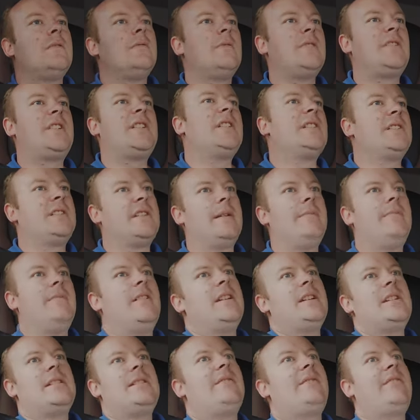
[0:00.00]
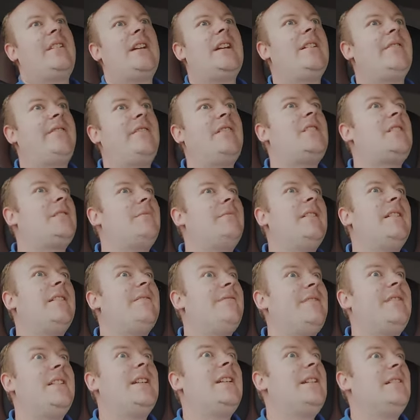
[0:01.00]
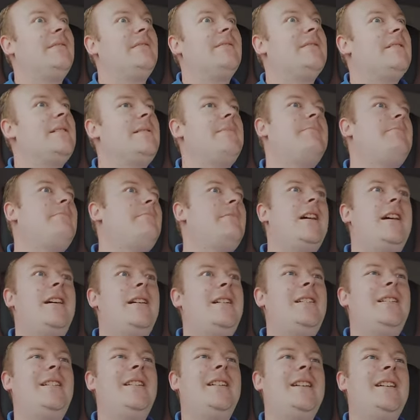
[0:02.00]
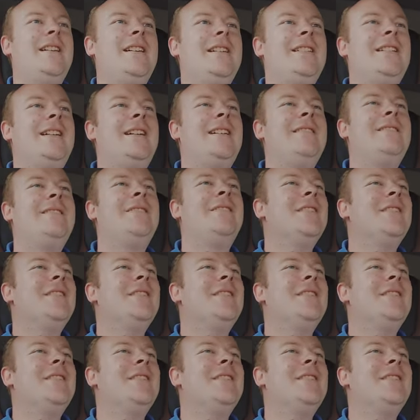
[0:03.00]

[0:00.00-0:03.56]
Which in some ways is a very efficient way of dealing with it.